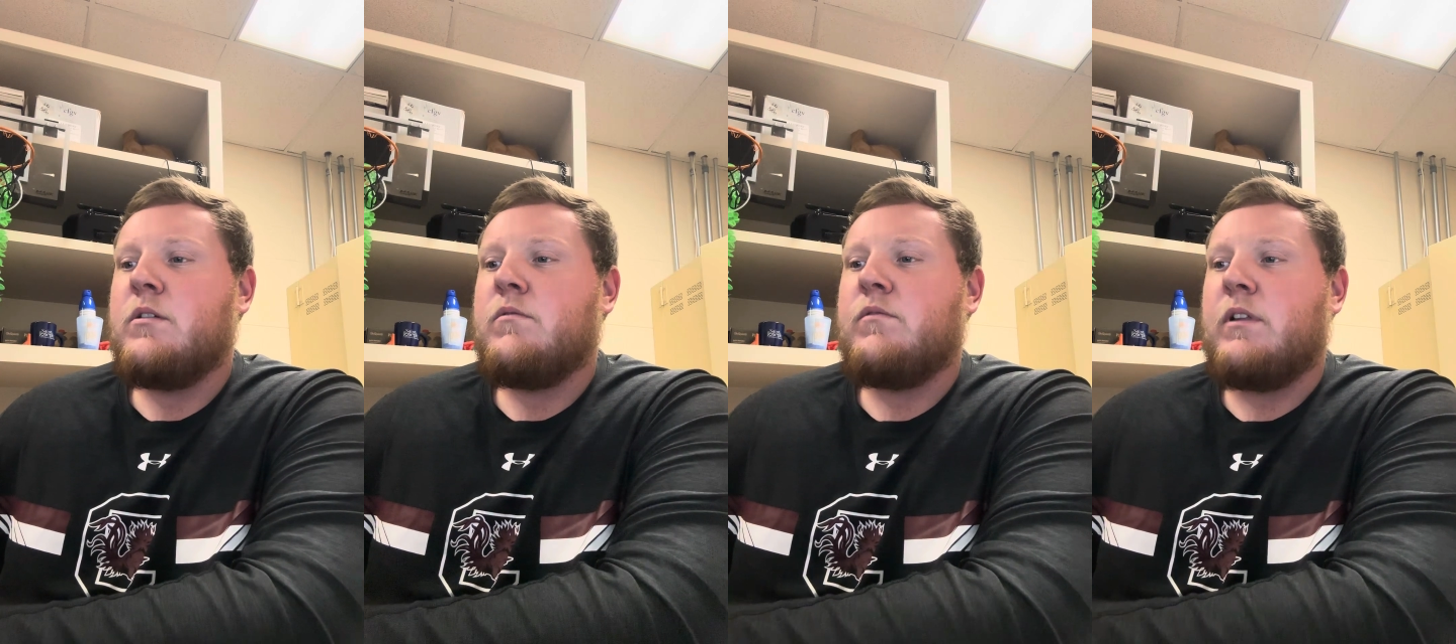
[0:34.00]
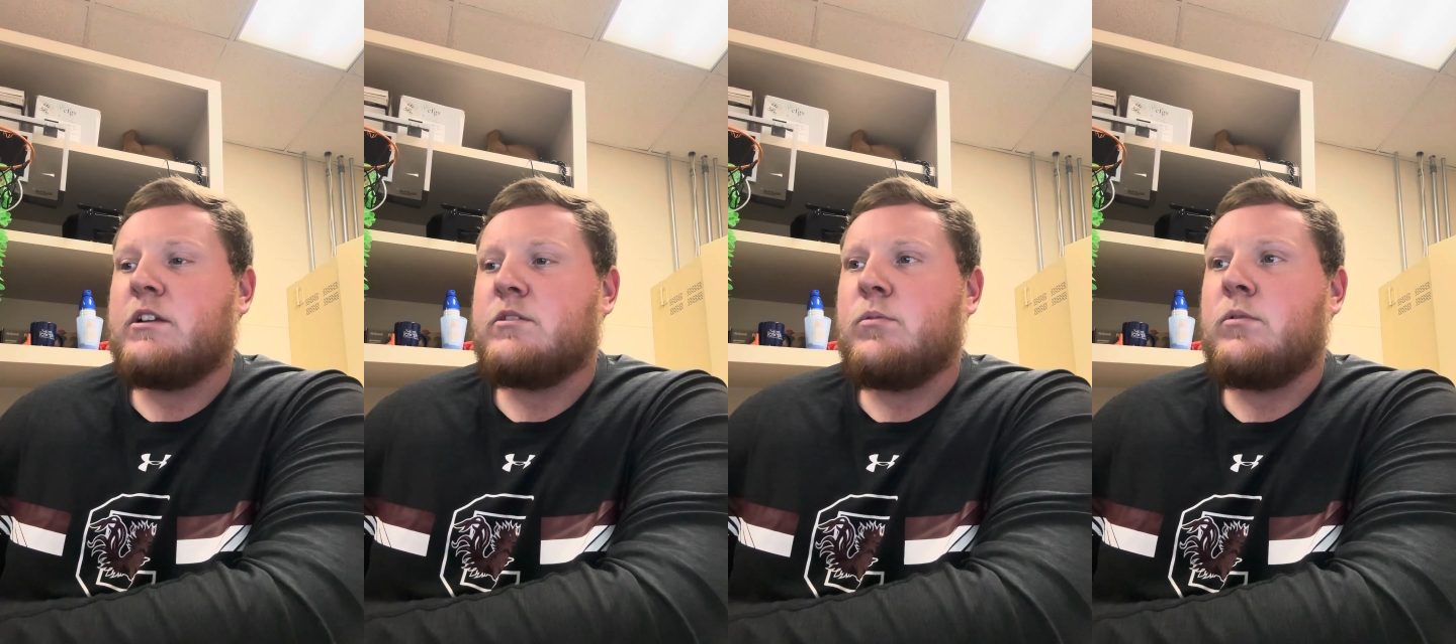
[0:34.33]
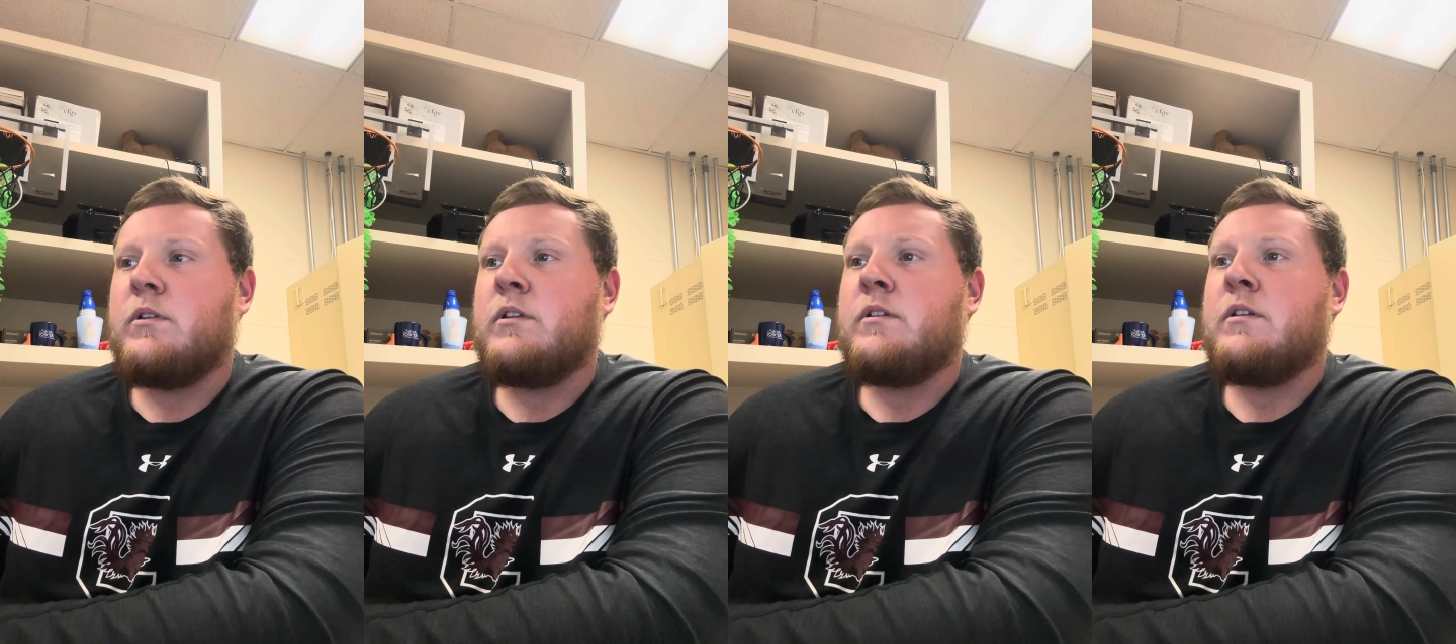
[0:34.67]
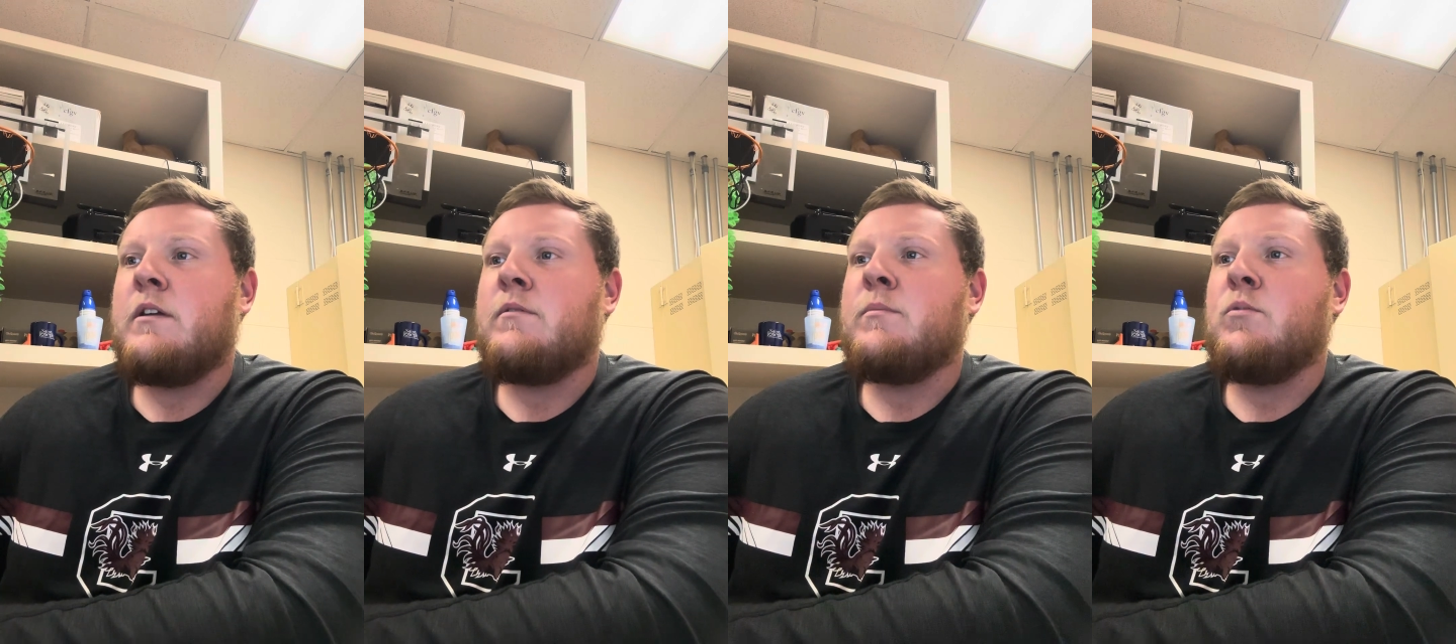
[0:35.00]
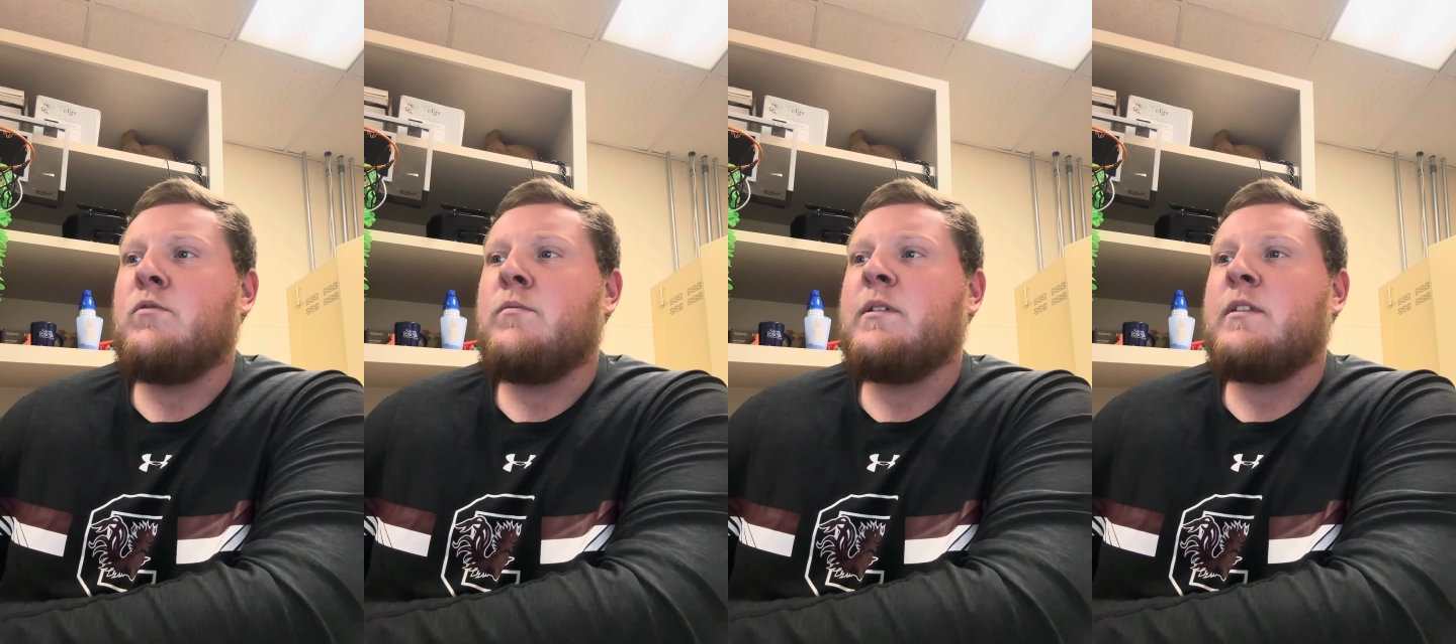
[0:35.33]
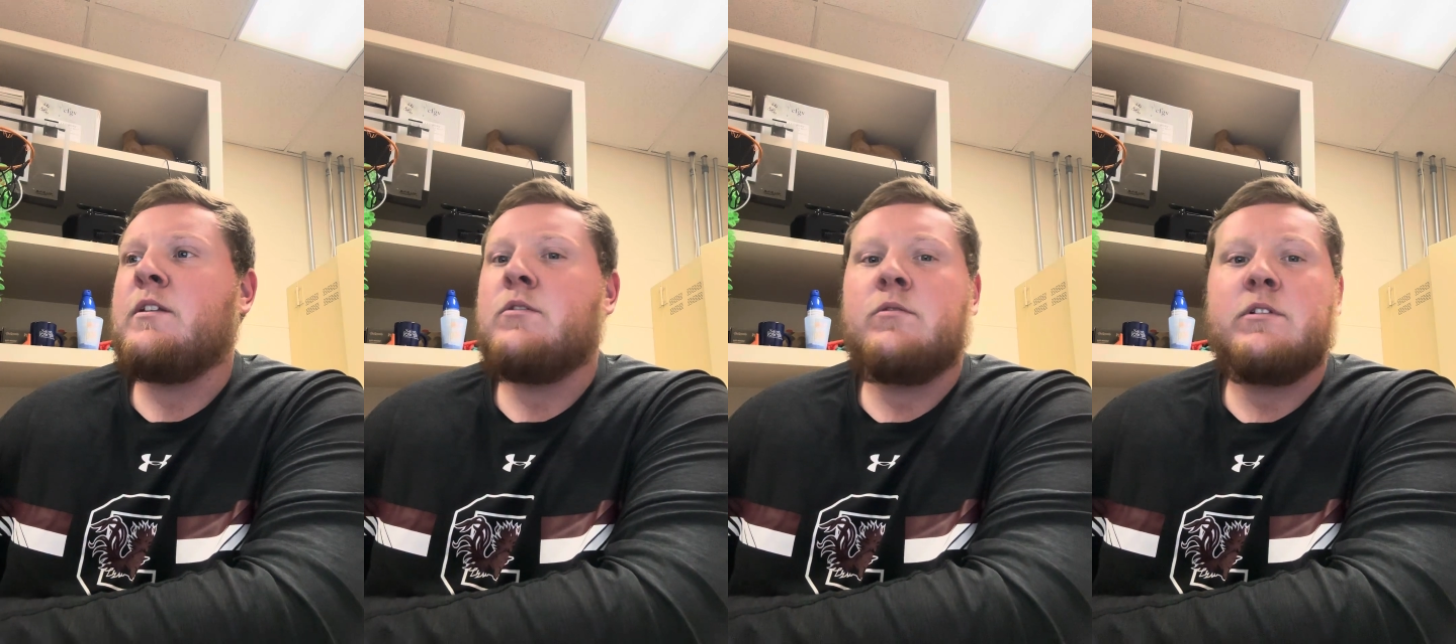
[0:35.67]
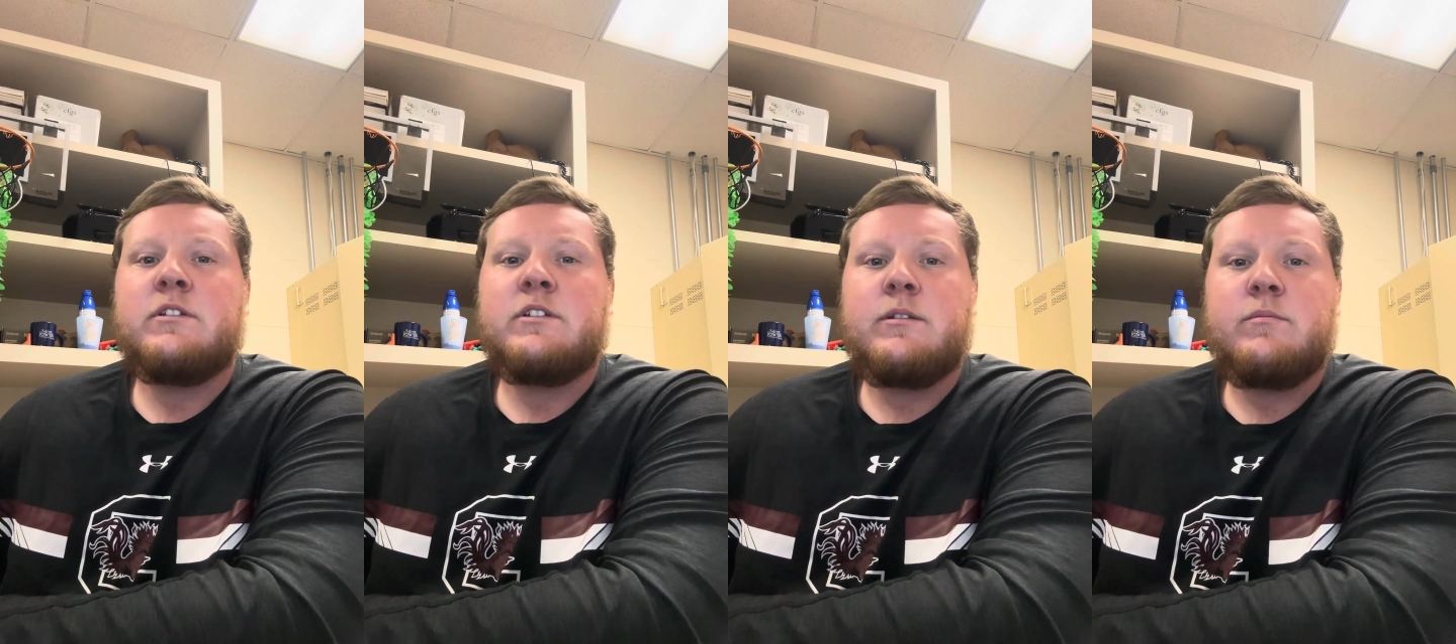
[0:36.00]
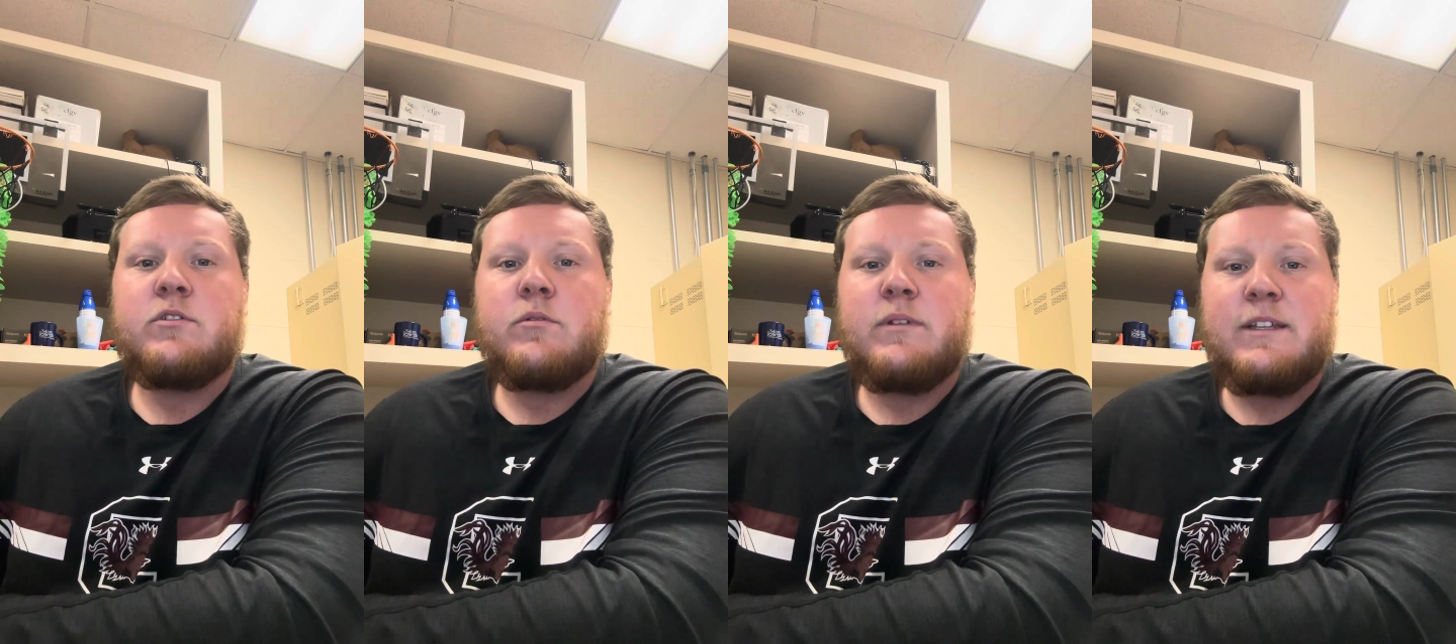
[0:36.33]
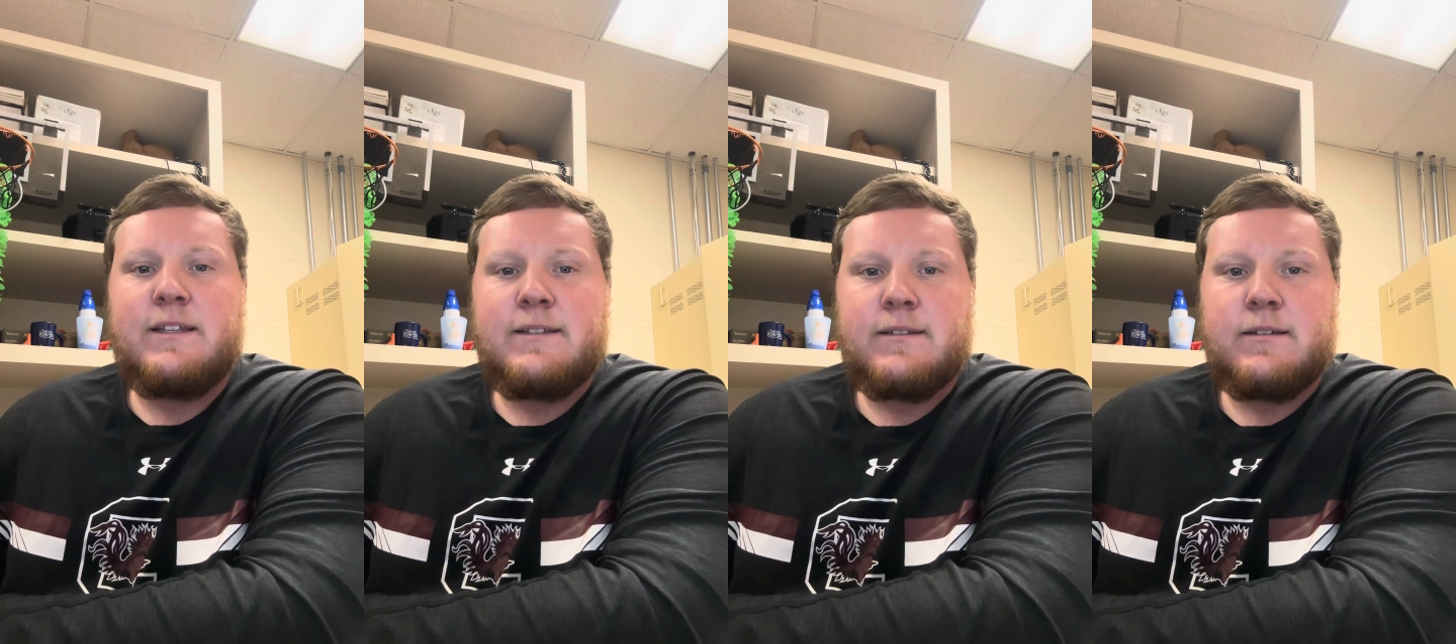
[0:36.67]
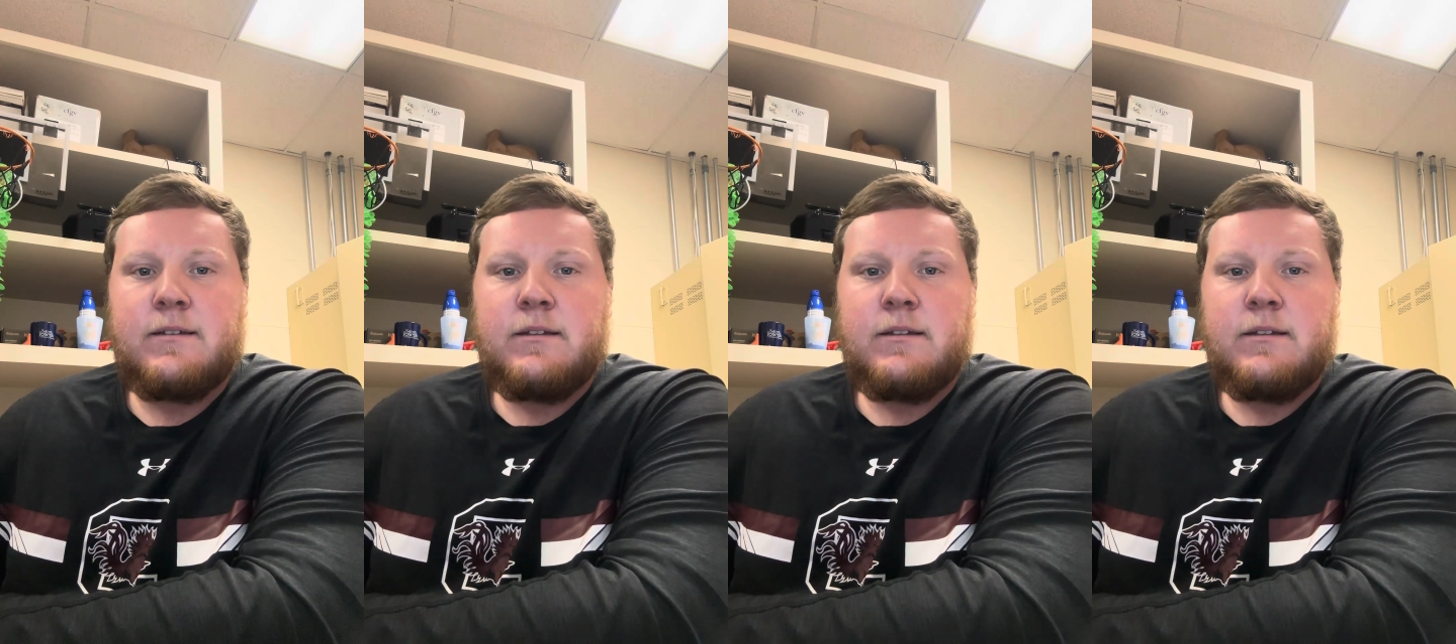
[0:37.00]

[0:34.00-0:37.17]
flexible, and every movement they do just seems so easy.